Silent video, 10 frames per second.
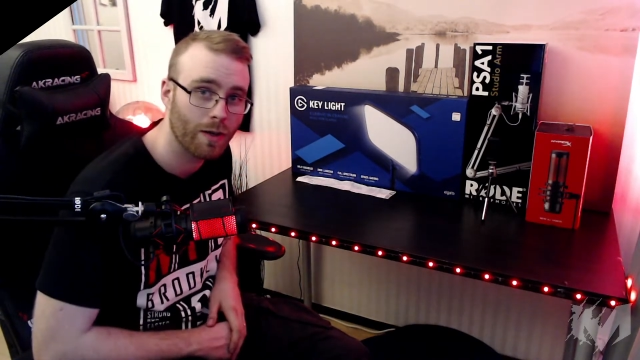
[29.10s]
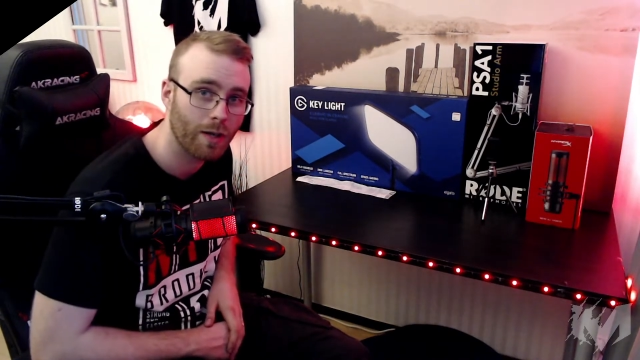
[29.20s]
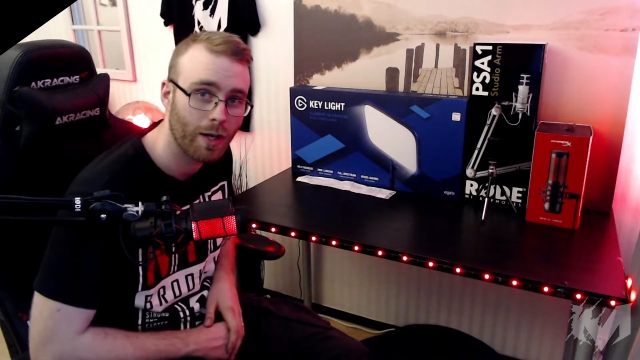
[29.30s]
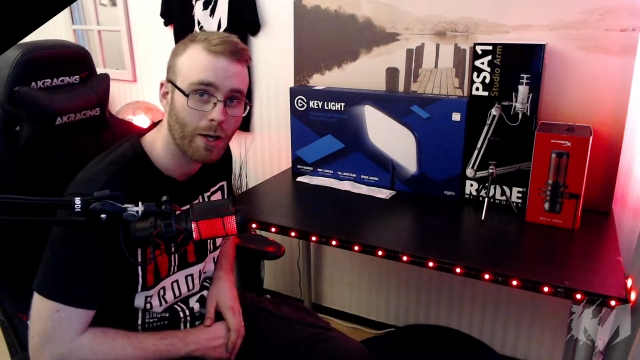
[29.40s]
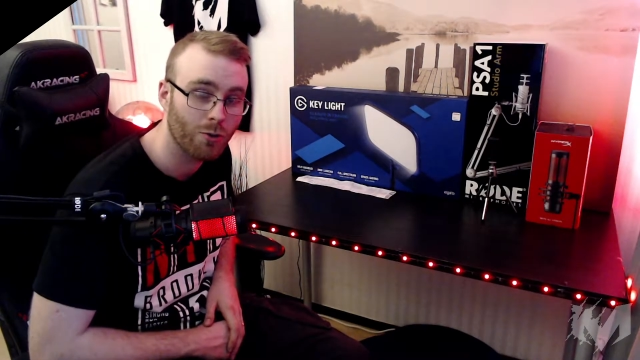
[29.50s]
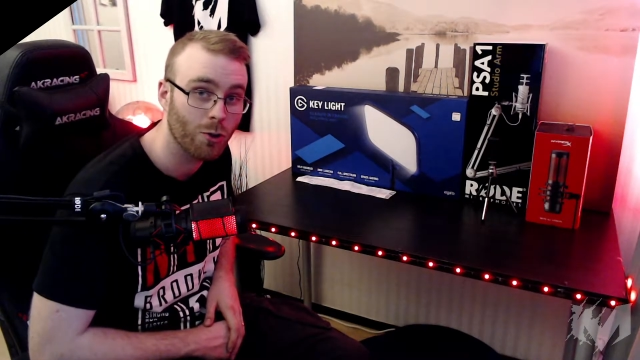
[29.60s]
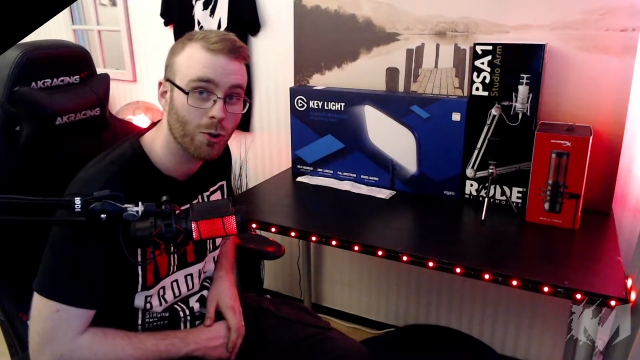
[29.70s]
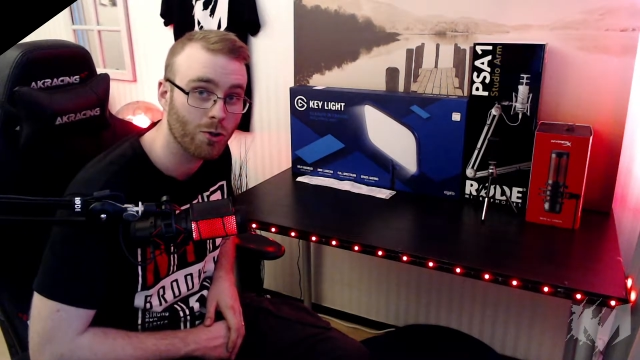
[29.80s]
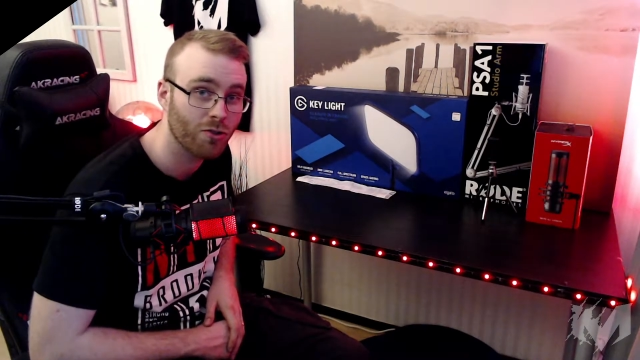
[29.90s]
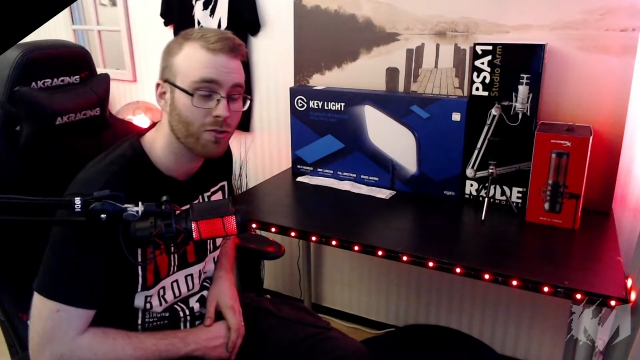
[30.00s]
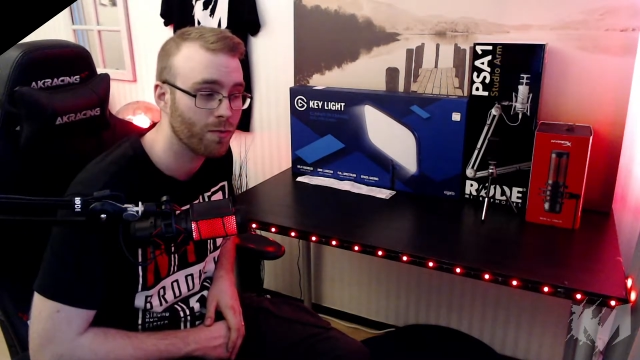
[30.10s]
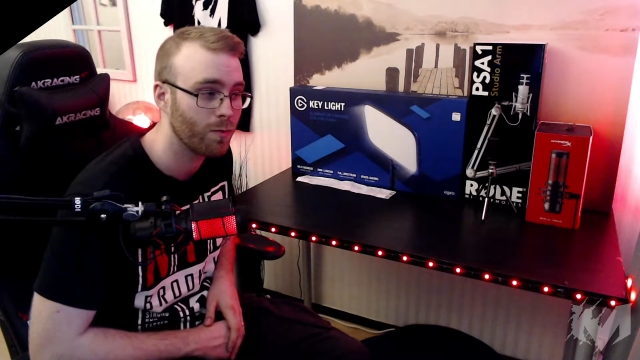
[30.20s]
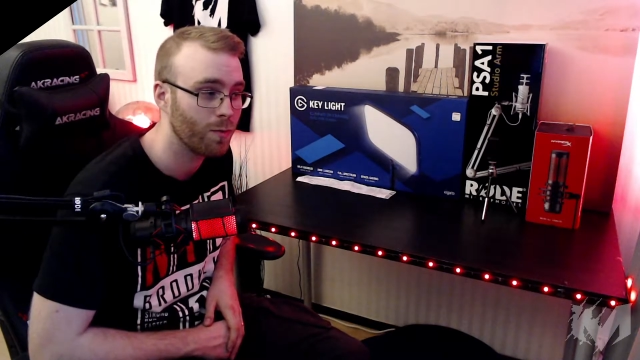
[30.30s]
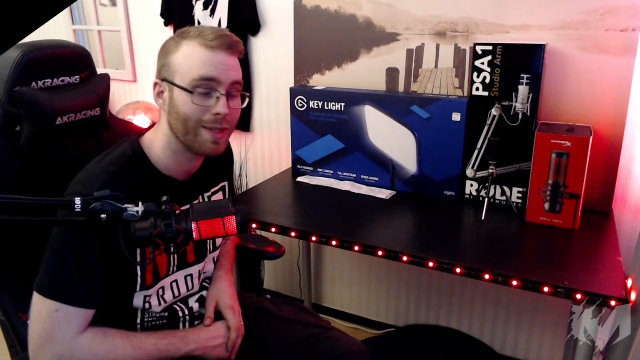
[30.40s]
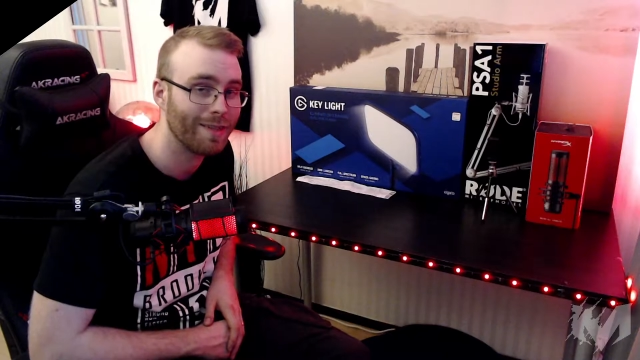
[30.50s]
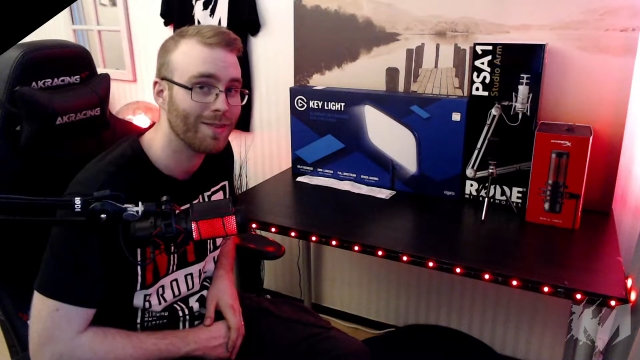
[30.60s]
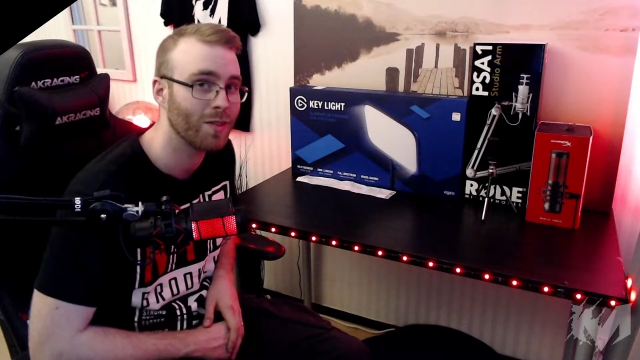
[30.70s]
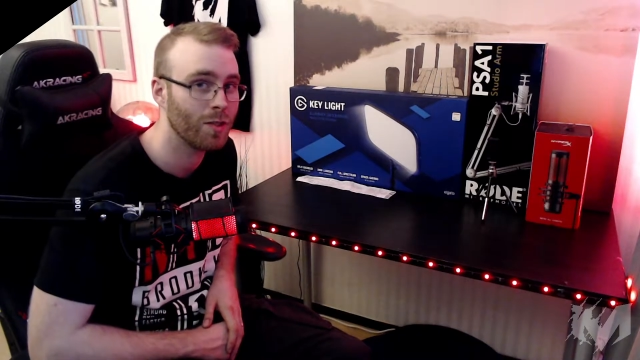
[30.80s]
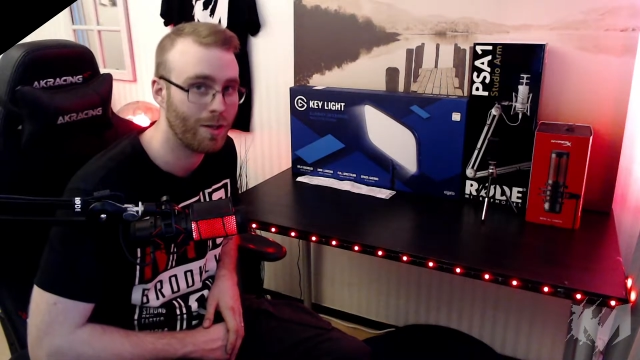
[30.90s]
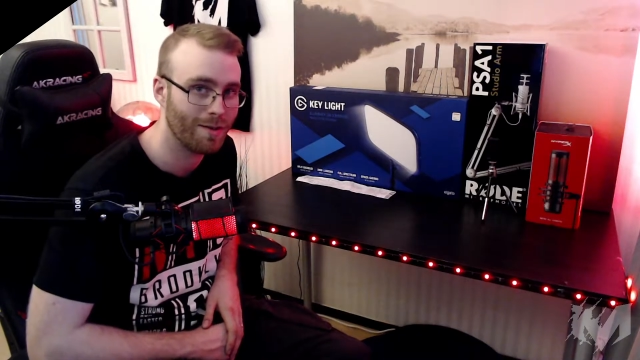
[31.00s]
how it looks when it's
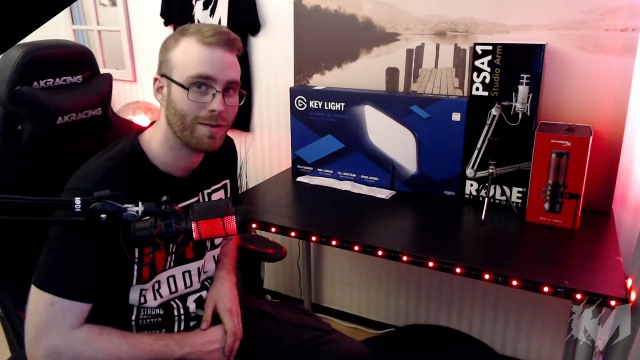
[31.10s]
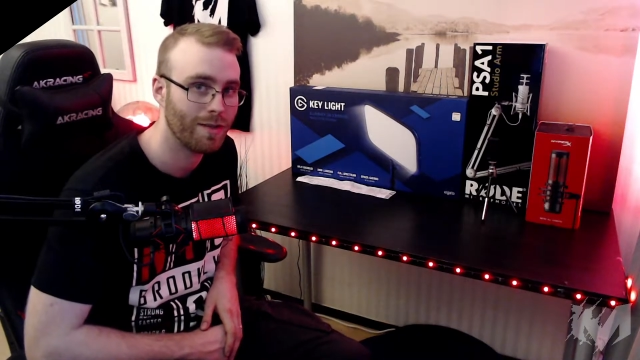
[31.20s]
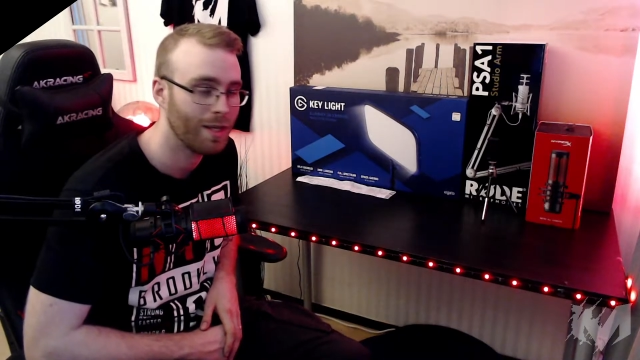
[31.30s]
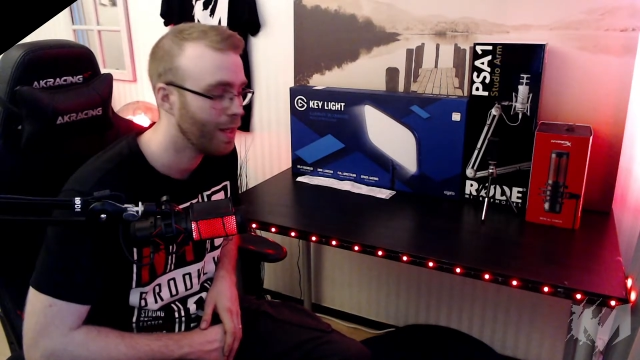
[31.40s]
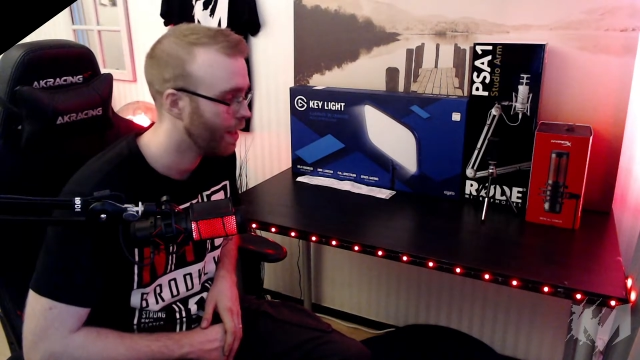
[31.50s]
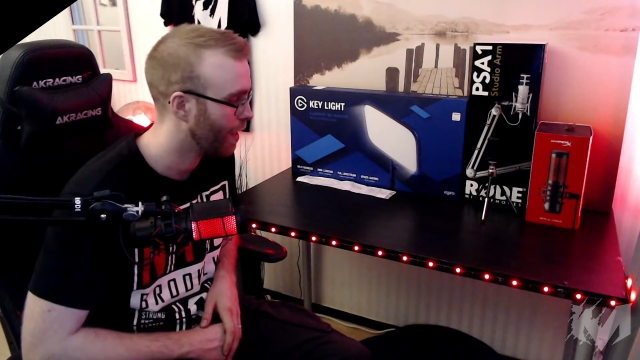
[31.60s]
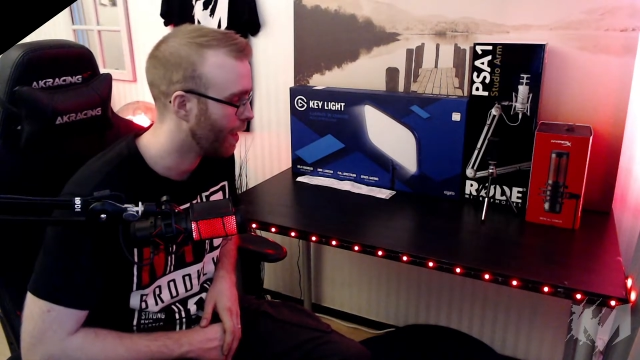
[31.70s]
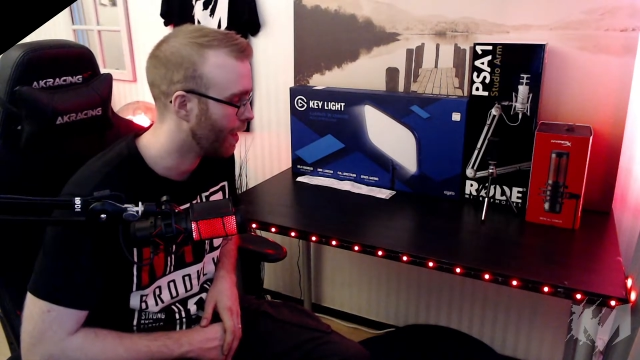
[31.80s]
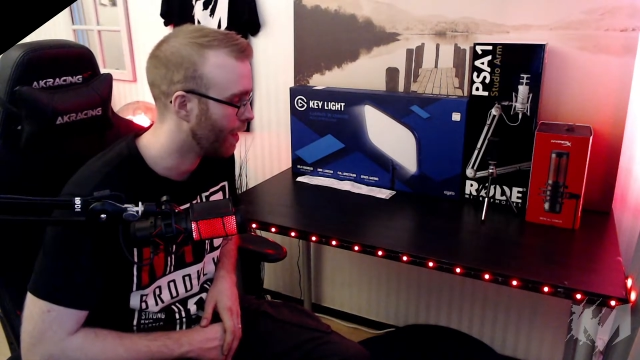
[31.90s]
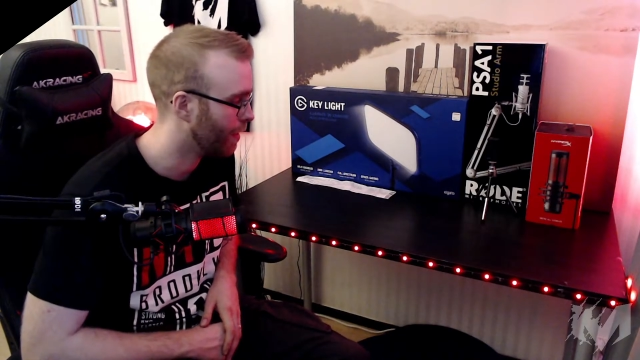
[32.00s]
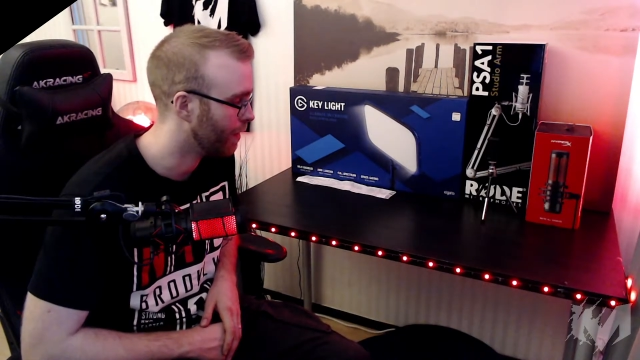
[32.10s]
done and